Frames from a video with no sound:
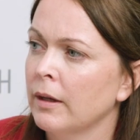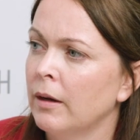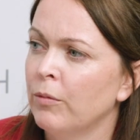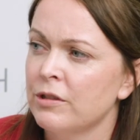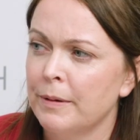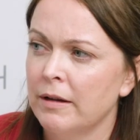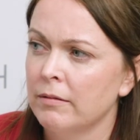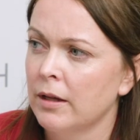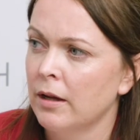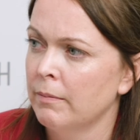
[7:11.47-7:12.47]
And what about
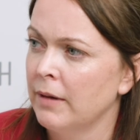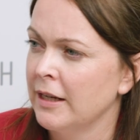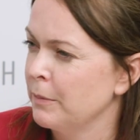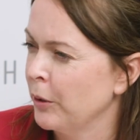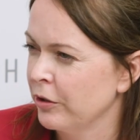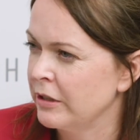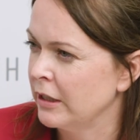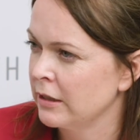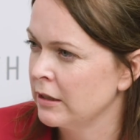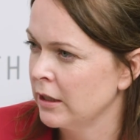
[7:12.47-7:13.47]

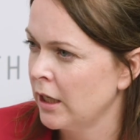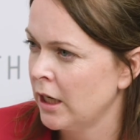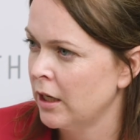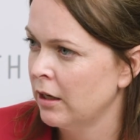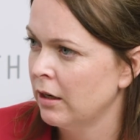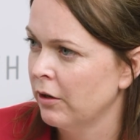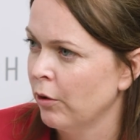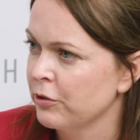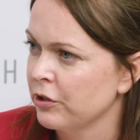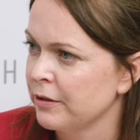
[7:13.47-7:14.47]
antibiotics? Are they an
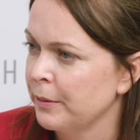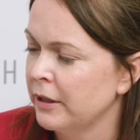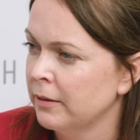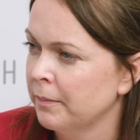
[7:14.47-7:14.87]
option as well?